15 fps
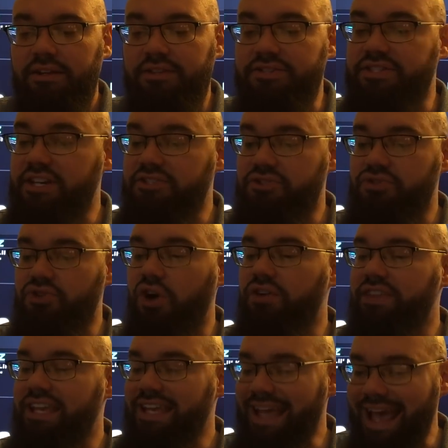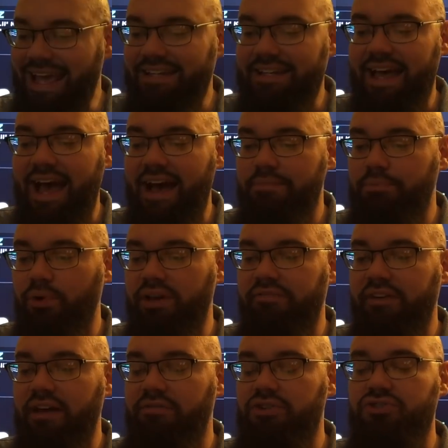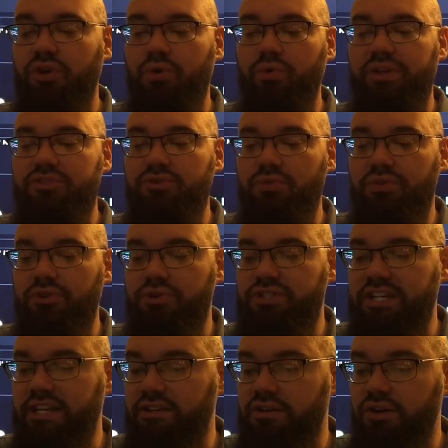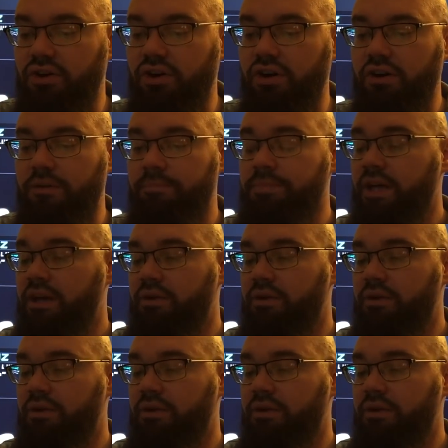The Sixers are the 8.5-point favorite, total at 213 and a hook.